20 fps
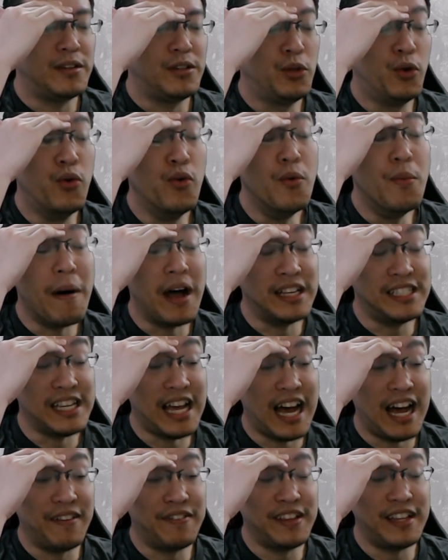2 months
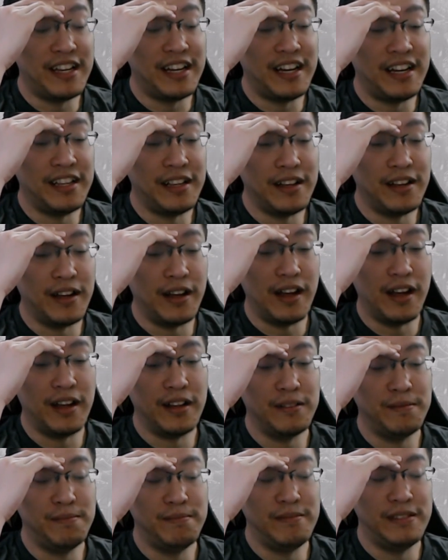after
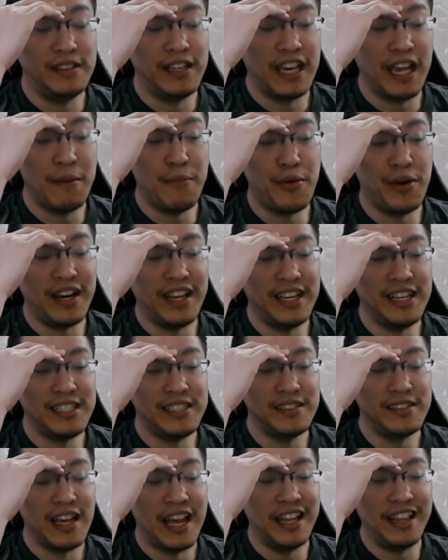the game
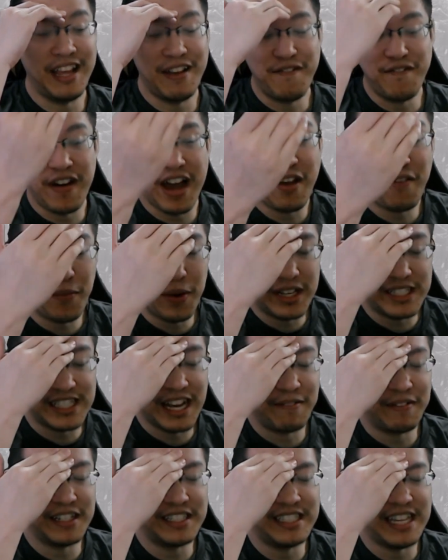release, and then 5 weeks
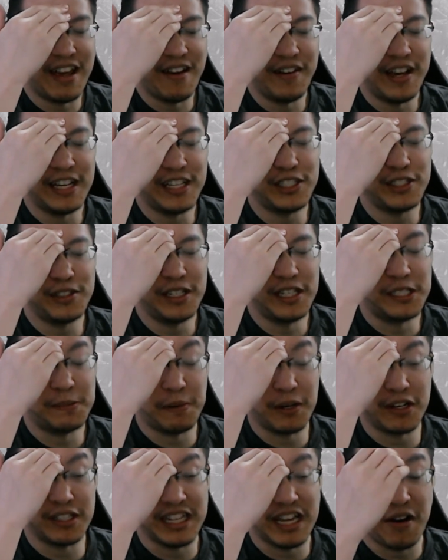after Savage, is
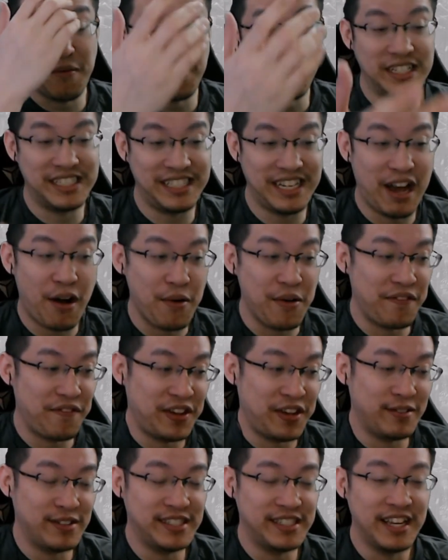because I want to see how it
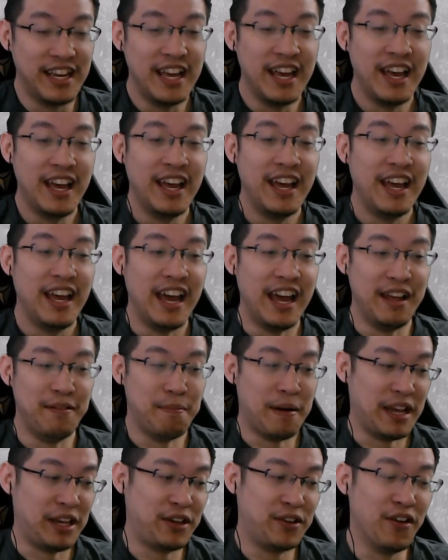feels. And
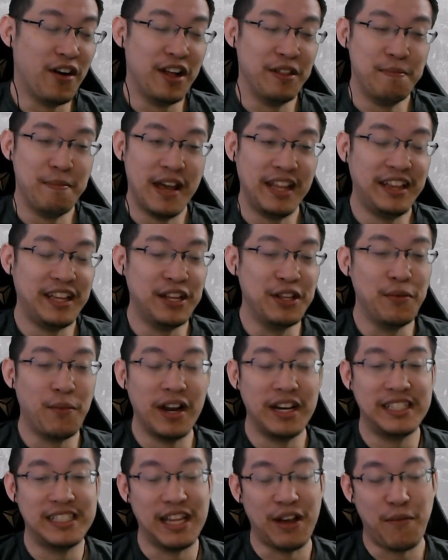my god, man, turn
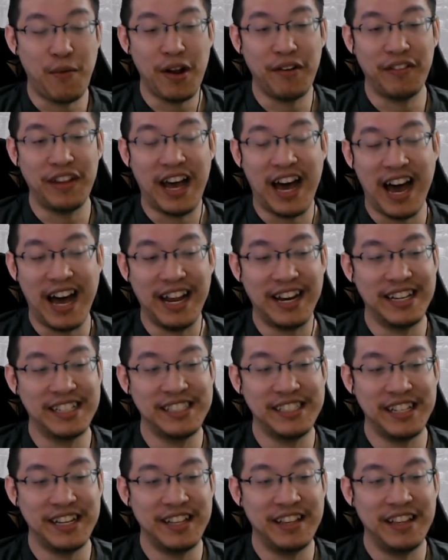1 is like one of the hardest
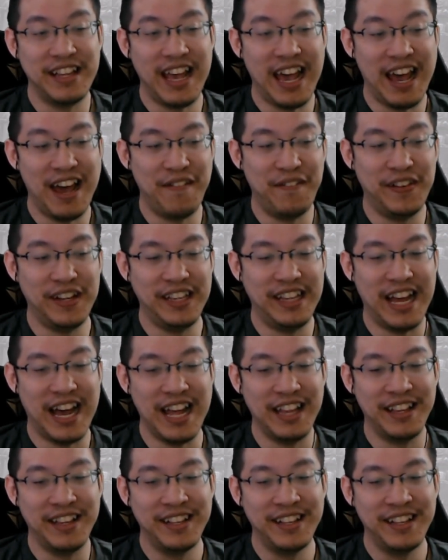turn ever done